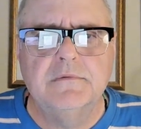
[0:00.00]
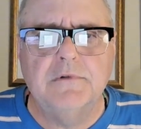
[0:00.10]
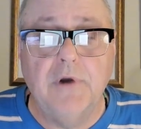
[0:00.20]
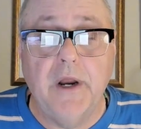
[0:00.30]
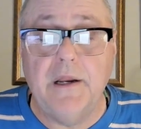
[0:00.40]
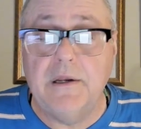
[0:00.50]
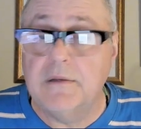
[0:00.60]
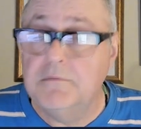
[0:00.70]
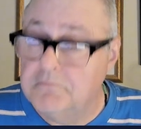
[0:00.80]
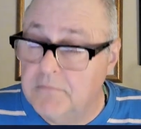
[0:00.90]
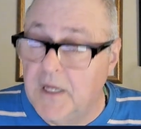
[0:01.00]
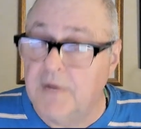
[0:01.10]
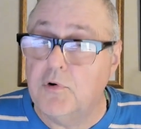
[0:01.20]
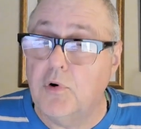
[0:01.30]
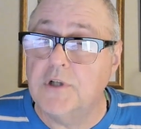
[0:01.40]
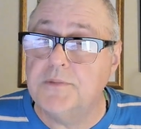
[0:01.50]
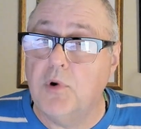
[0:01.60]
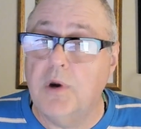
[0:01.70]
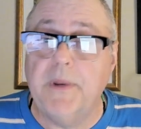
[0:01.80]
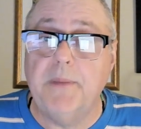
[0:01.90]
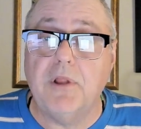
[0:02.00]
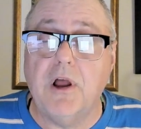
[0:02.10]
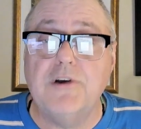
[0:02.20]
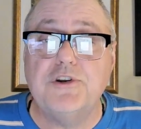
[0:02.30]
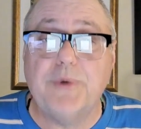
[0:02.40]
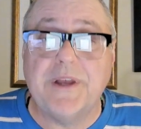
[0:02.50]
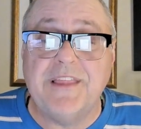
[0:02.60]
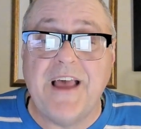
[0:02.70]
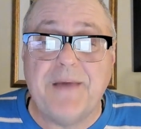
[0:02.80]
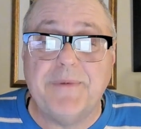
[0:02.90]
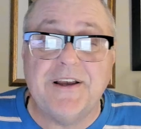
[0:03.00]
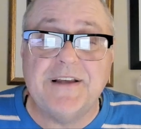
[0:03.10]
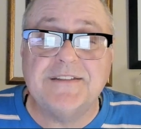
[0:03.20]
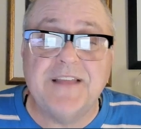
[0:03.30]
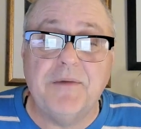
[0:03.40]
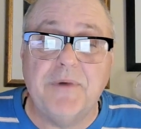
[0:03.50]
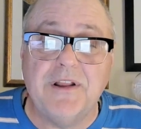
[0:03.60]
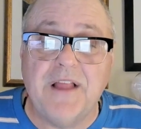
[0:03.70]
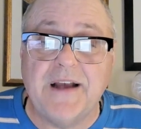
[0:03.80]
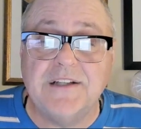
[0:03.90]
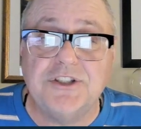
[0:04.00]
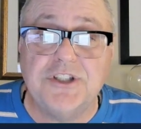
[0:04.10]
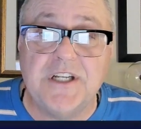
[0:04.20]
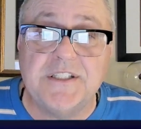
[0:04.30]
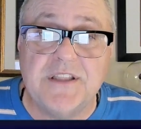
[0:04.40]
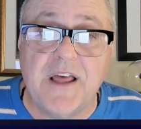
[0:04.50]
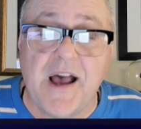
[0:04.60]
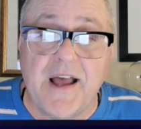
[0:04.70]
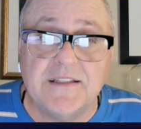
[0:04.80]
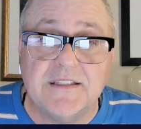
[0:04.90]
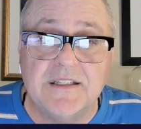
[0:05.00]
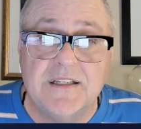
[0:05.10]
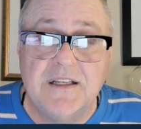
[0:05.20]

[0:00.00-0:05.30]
Right? And of course, more people are doing that because they realize just that.